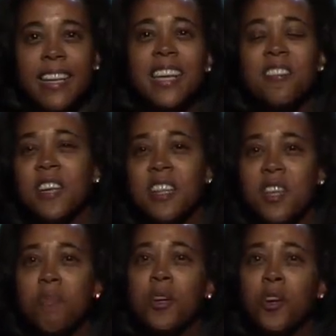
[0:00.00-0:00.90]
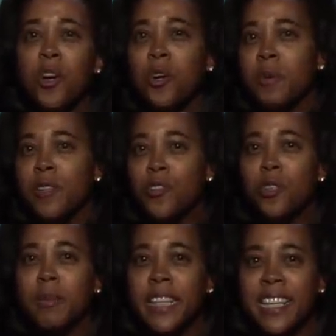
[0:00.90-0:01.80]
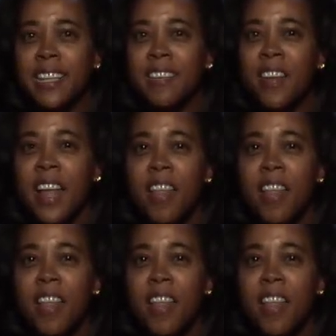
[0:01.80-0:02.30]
giving them the courage to believe